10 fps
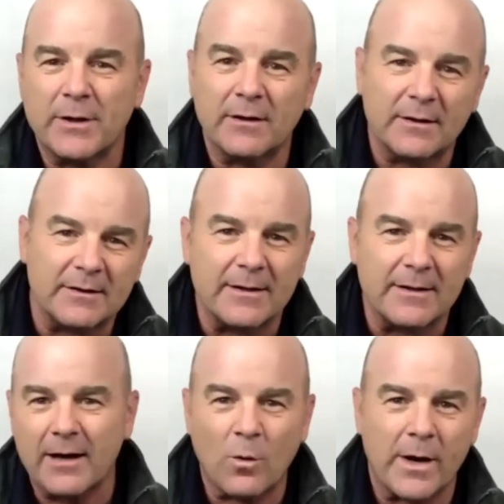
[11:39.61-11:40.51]
they're
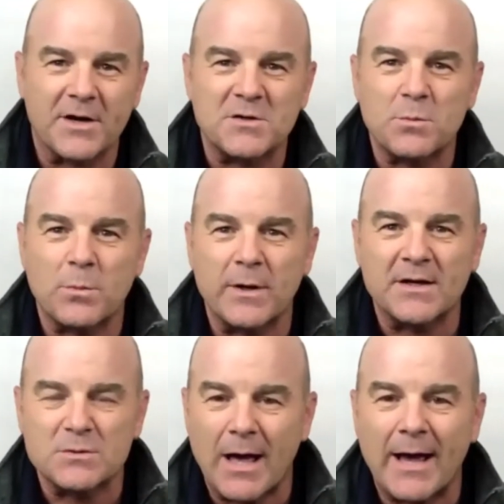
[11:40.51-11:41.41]
not quite as big as
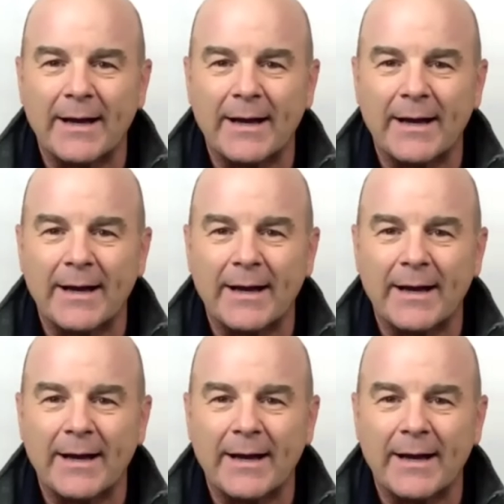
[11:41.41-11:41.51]
mine.